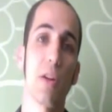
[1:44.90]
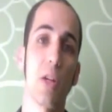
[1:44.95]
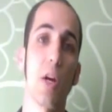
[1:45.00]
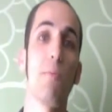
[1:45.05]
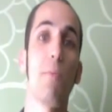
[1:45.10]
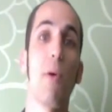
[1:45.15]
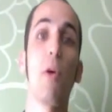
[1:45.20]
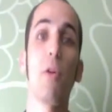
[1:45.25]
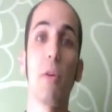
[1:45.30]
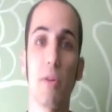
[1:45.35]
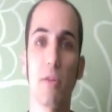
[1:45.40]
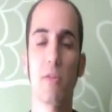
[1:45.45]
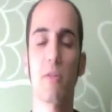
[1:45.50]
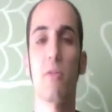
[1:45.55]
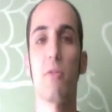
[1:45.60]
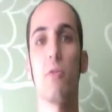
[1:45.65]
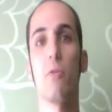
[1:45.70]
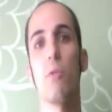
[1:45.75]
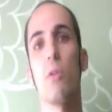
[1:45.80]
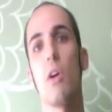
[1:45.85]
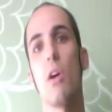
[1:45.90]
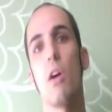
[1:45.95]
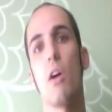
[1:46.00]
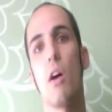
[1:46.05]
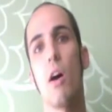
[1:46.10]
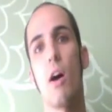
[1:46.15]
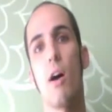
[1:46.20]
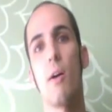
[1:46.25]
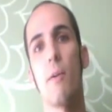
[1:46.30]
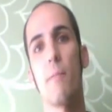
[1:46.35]
components to
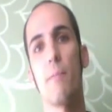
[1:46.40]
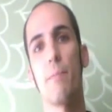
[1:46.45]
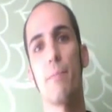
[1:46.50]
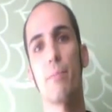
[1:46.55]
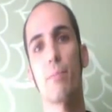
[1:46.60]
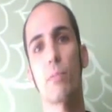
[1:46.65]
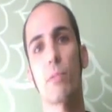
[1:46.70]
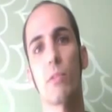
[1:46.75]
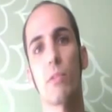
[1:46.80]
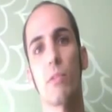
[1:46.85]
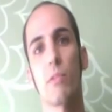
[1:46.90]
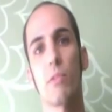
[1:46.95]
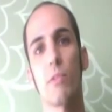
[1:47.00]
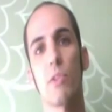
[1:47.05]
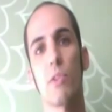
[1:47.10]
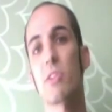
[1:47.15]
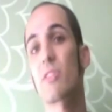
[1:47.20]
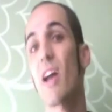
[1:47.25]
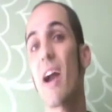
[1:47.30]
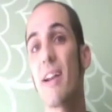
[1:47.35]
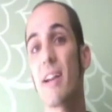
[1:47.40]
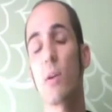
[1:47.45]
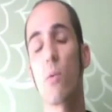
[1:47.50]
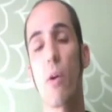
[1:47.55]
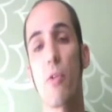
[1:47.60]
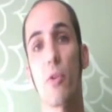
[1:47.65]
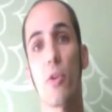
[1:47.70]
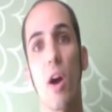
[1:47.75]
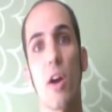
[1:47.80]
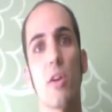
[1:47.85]
deciding
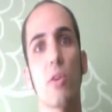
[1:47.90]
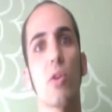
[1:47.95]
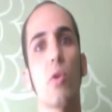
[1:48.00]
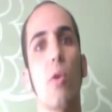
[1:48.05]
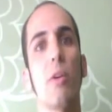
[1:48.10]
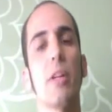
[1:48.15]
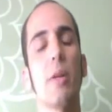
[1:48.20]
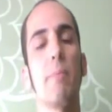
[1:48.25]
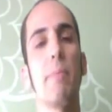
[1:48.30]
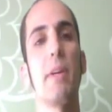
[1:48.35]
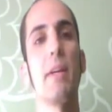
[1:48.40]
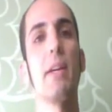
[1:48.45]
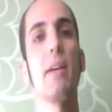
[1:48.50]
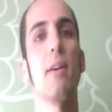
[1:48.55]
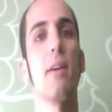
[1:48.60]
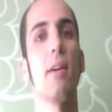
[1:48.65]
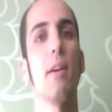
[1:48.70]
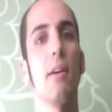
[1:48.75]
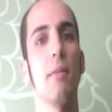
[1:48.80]
whether or not you're going to be